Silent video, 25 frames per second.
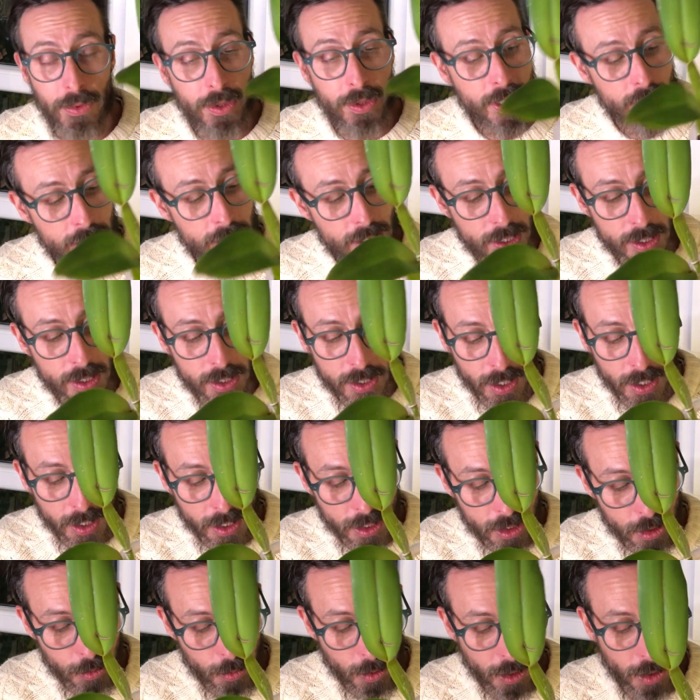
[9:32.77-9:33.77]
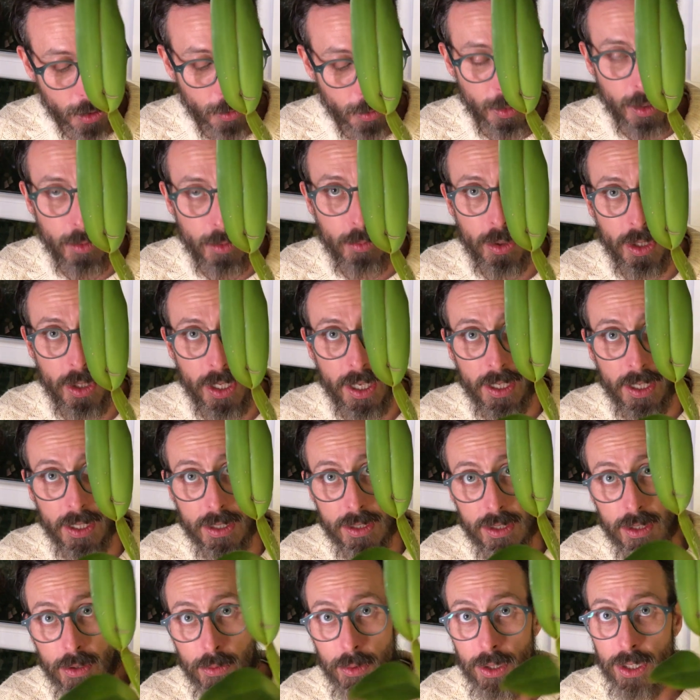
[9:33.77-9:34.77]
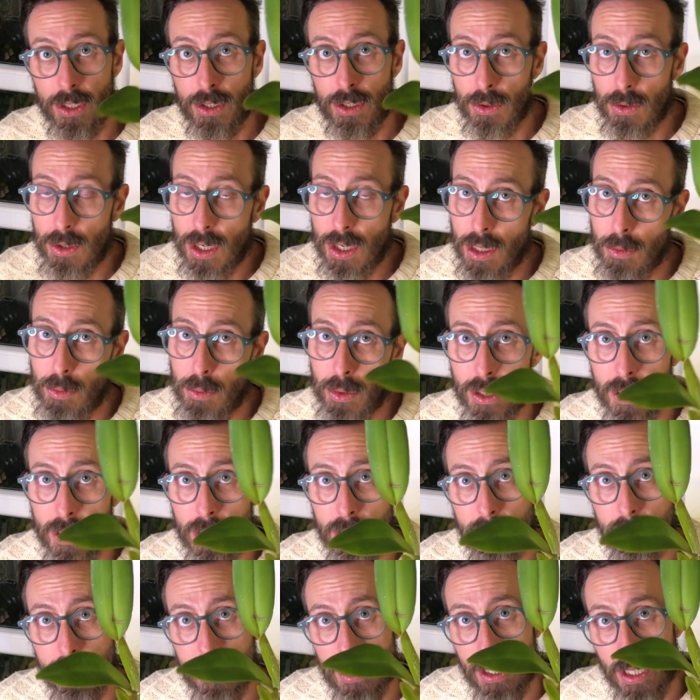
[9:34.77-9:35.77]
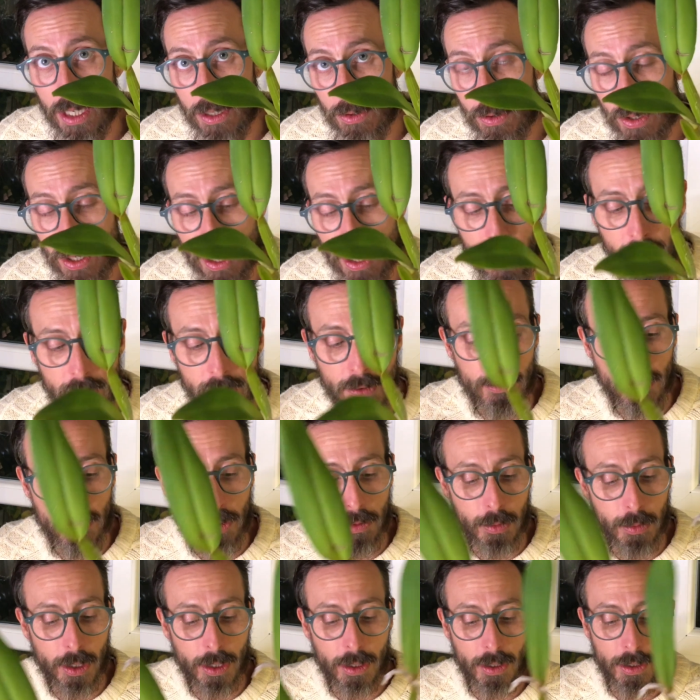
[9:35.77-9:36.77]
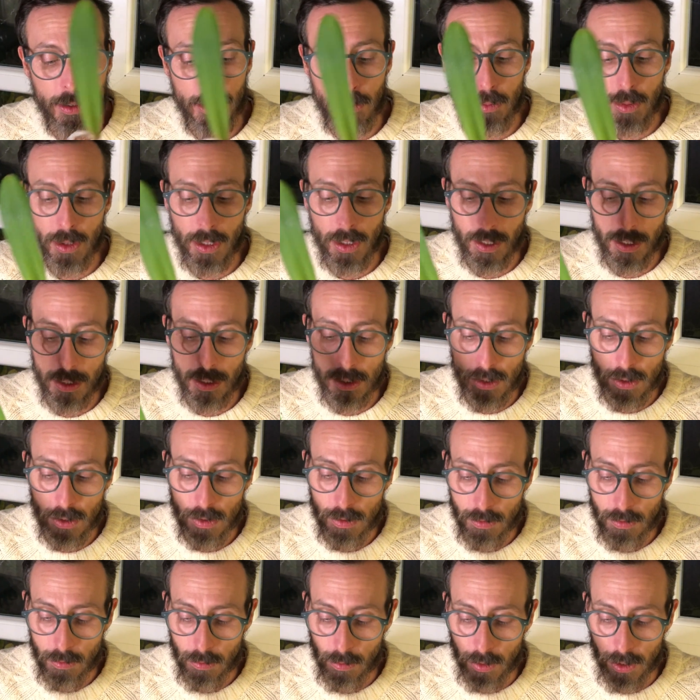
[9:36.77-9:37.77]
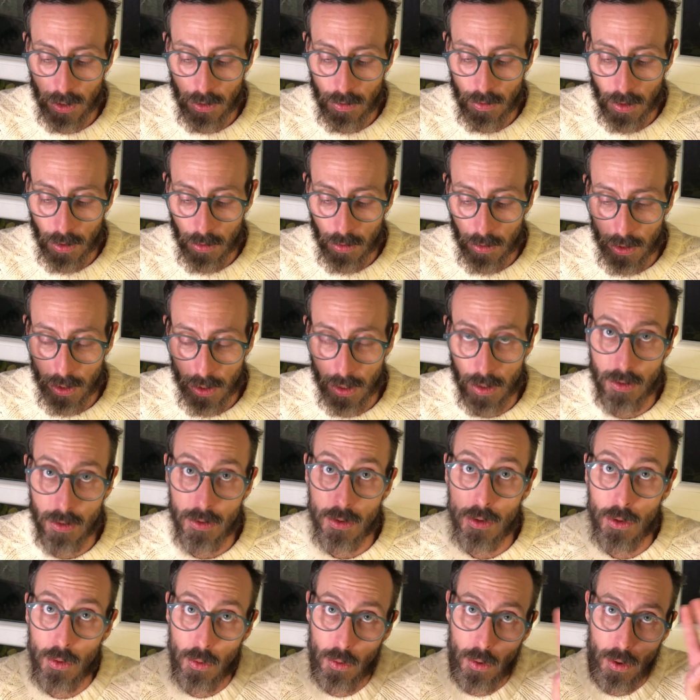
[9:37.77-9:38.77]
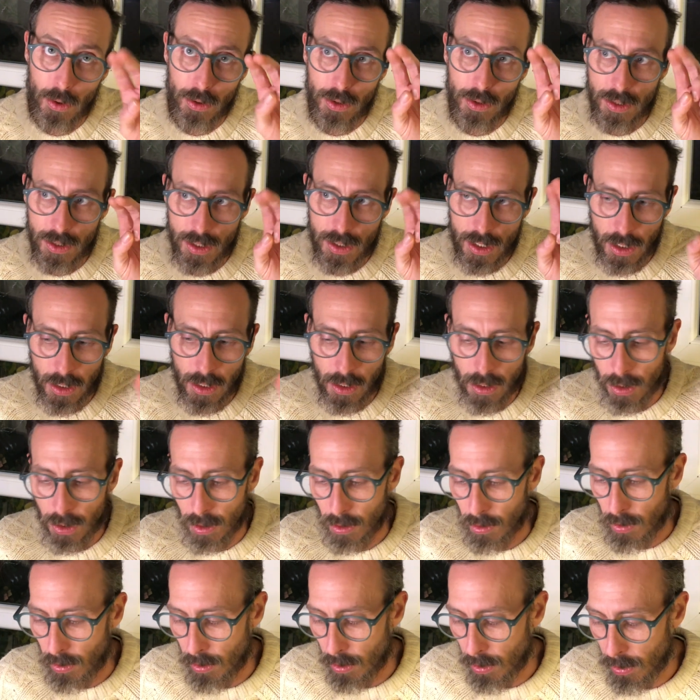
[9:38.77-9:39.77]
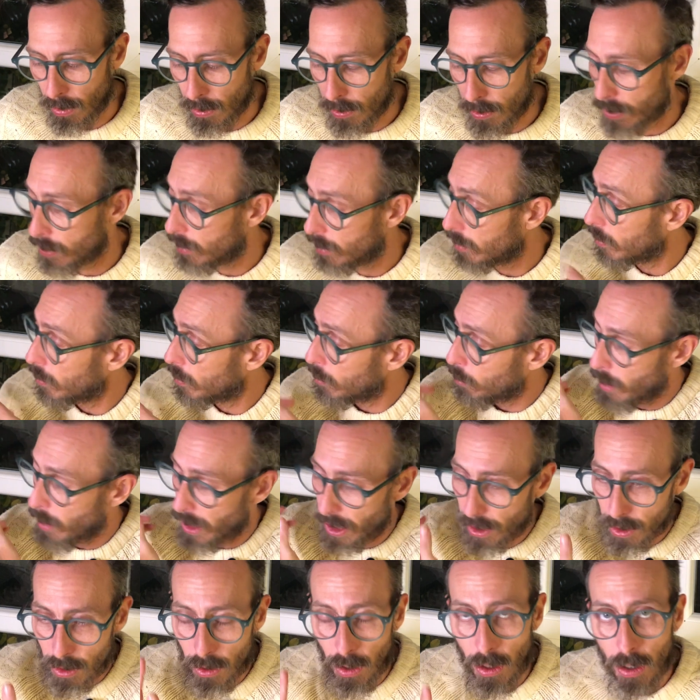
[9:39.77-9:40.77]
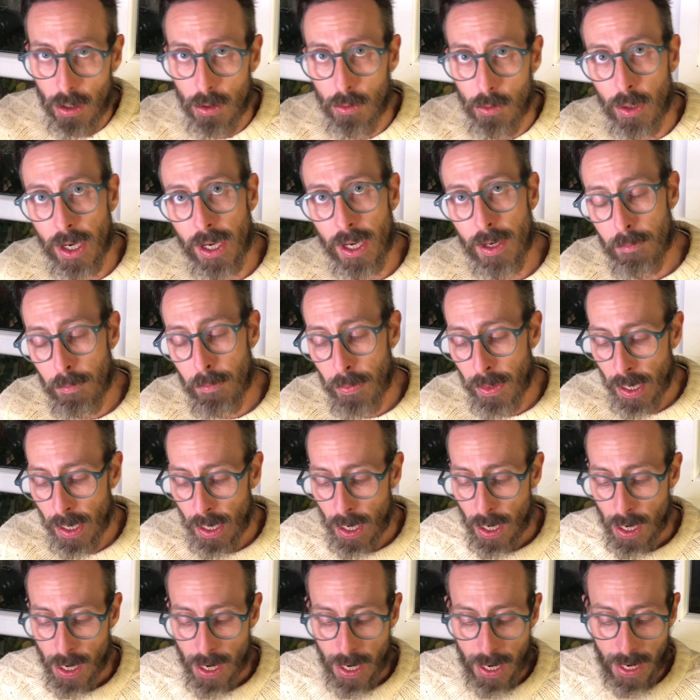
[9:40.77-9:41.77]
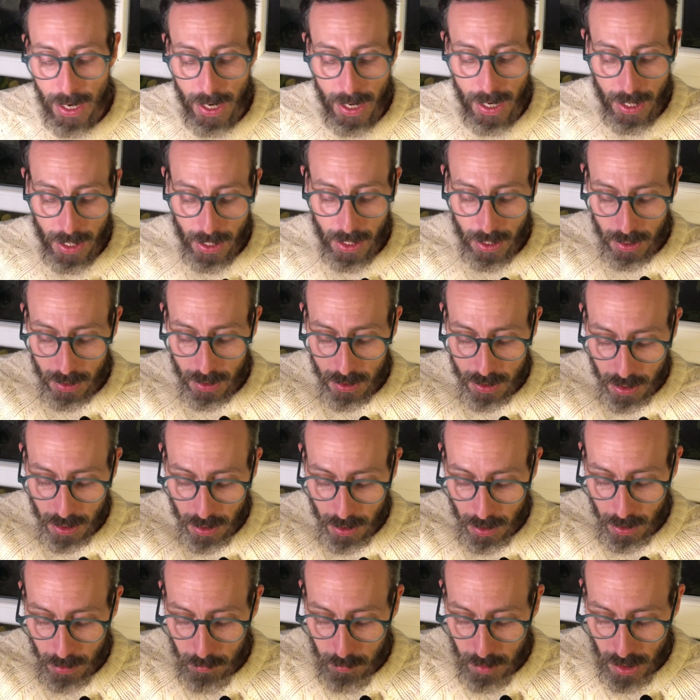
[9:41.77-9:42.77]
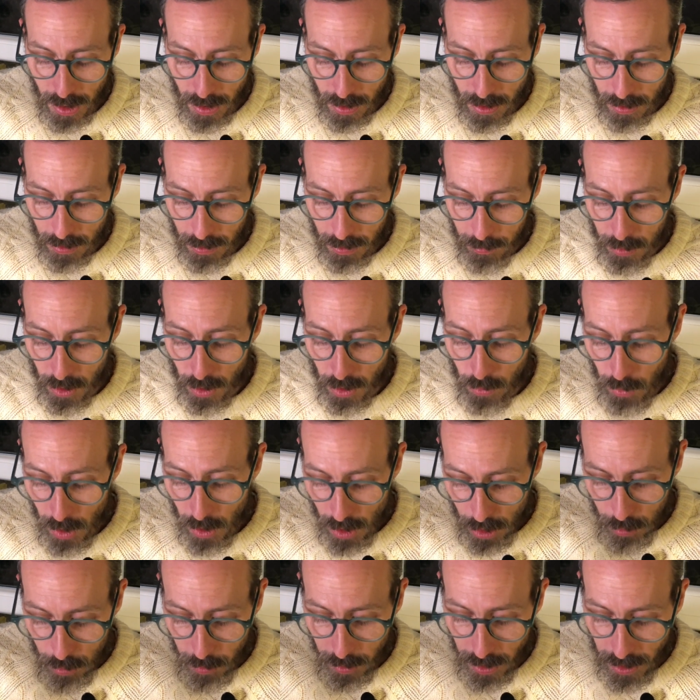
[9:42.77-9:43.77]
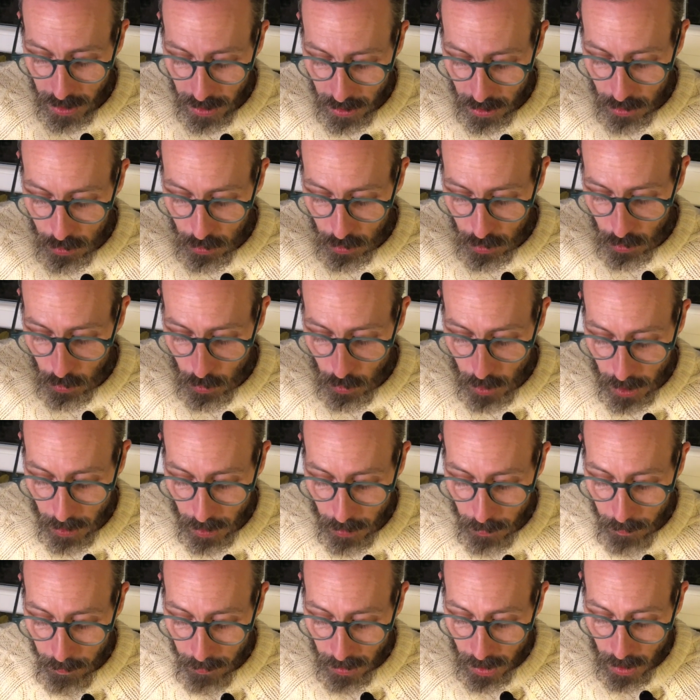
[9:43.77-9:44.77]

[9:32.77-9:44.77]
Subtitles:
this is an experiment plant, so we do keep it segregated from our other plants. We grow it in quarantine in the little back hallway, and I'm going to wash my hands real well